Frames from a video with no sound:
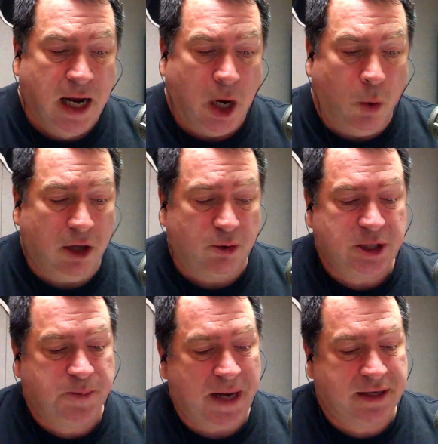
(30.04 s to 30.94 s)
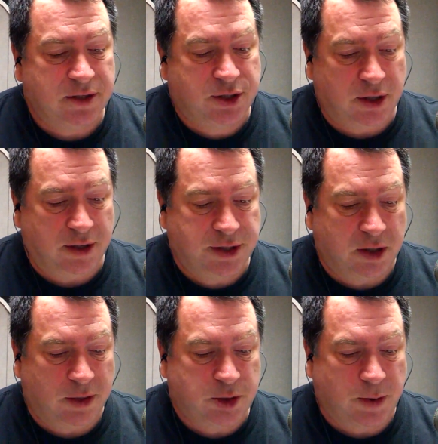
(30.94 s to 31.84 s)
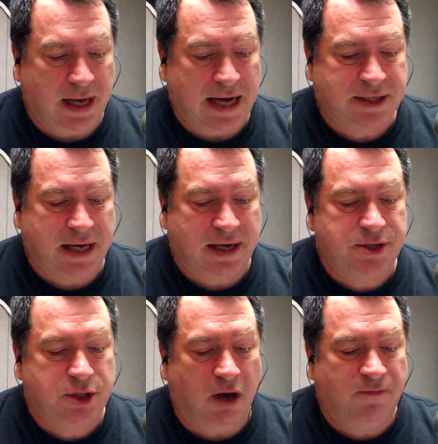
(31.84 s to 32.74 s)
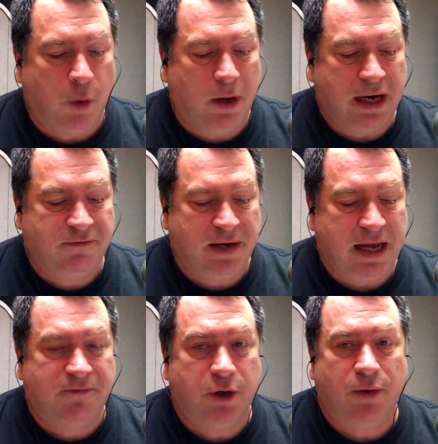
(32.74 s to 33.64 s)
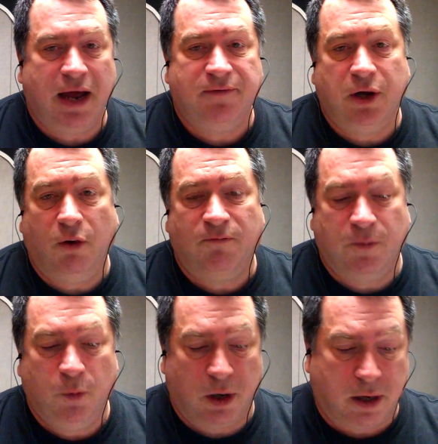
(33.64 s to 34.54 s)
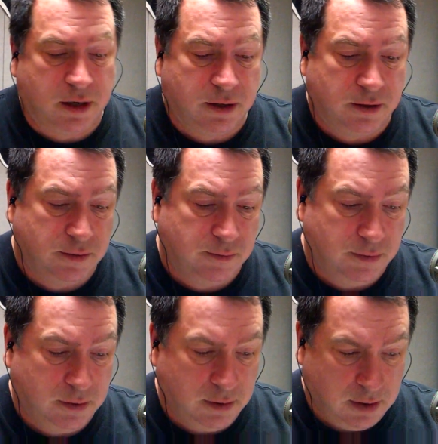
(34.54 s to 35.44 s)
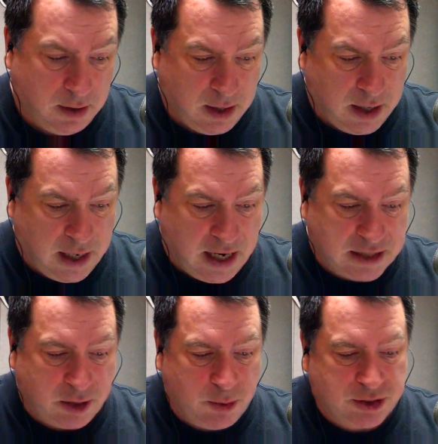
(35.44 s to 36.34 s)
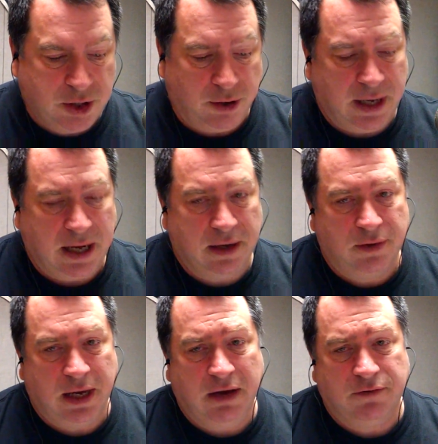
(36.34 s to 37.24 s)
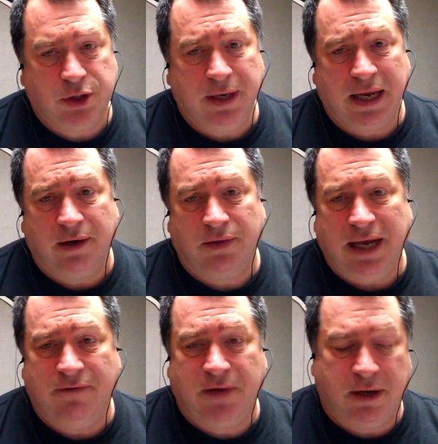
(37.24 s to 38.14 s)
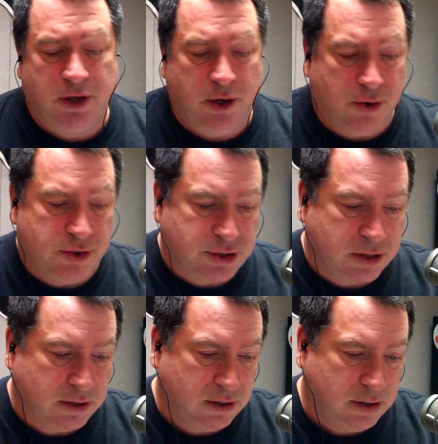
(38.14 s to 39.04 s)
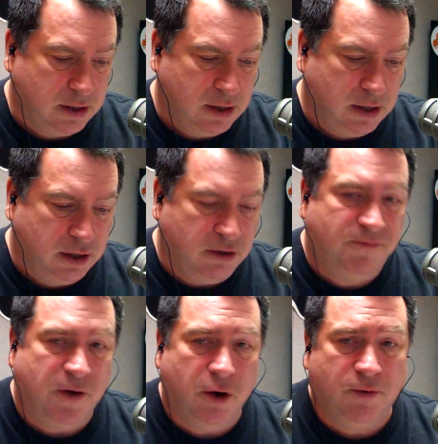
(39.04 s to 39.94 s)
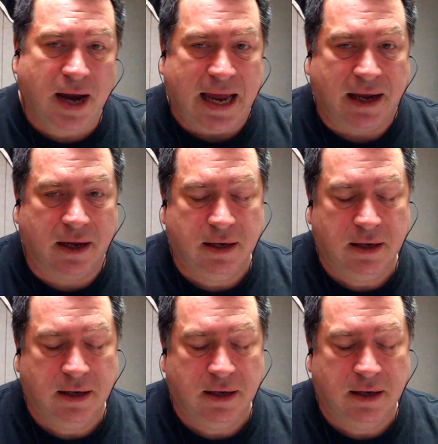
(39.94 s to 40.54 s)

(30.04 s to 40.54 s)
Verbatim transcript: A well respected surgeon was relaxing on a sofa one evening after arriving home from work. As he was turning into the, tuning into the evening news, the phone rang.